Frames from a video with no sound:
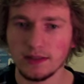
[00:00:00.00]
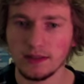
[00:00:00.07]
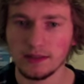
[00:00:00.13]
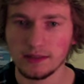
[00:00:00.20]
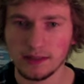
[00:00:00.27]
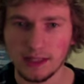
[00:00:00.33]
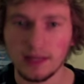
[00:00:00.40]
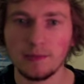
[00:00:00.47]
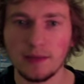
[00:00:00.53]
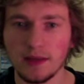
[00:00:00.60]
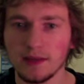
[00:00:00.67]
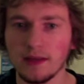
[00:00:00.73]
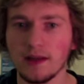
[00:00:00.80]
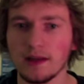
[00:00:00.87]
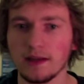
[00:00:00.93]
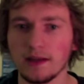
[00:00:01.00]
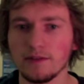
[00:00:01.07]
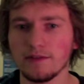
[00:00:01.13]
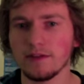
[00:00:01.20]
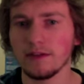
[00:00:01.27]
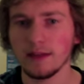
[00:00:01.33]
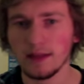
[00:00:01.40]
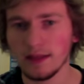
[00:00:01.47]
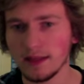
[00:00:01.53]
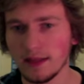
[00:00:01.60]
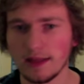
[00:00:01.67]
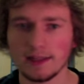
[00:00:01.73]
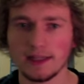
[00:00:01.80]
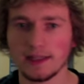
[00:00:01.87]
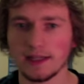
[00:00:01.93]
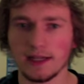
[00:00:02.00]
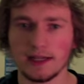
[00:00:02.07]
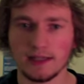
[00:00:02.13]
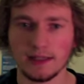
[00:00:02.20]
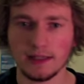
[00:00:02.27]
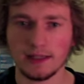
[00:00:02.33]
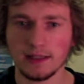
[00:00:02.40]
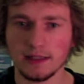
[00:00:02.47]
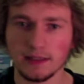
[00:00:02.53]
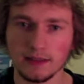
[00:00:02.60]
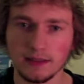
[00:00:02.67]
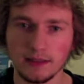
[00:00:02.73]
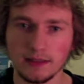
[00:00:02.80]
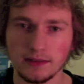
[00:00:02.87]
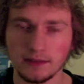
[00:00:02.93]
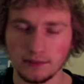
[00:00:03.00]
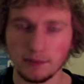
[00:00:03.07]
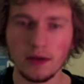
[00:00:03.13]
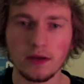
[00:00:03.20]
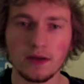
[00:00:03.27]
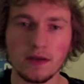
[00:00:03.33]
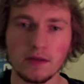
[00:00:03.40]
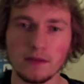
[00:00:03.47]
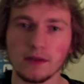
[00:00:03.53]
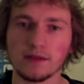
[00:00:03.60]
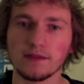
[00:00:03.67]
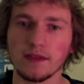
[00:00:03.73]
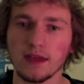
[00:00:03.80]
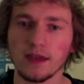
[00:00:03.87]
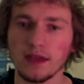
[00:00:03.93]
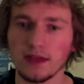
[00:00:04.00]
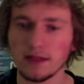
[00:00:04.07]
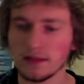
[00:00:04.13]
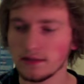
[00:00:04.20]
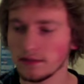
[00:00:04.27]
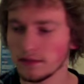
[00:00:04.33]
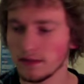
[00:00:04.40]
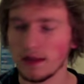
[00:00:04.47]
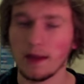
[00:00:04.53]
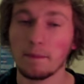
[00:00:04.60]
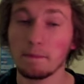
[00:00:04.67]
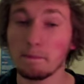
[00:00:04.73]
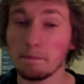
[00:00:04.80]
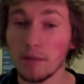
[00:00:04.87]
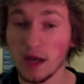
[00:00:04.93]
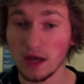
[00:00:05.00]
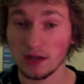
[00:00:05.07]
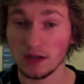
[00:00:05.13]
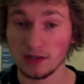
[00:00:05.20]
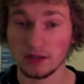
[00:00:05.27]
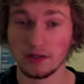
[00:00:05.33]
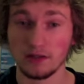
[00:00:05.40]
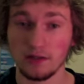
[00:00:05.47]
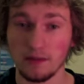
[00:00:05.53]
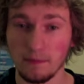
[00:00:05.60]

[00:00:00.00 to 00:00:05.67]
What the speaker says: keep it alive, let it die. Your opponent will gain a marginal